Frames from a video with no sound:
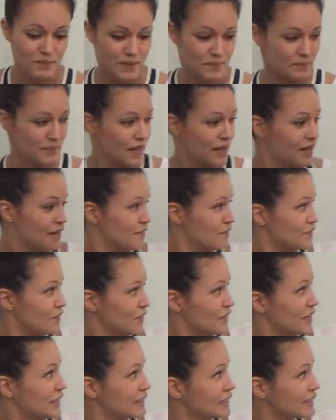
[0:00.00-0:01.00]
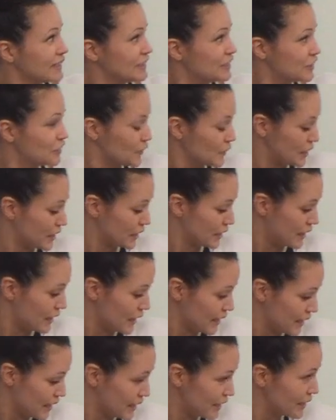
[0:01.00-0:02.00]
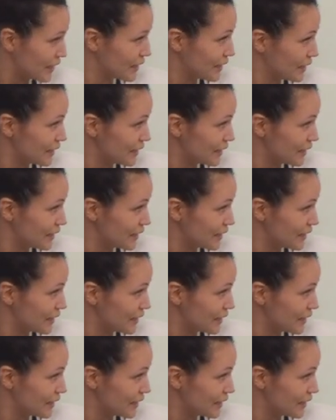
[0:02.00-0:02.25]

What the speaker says: But for the knee joint, it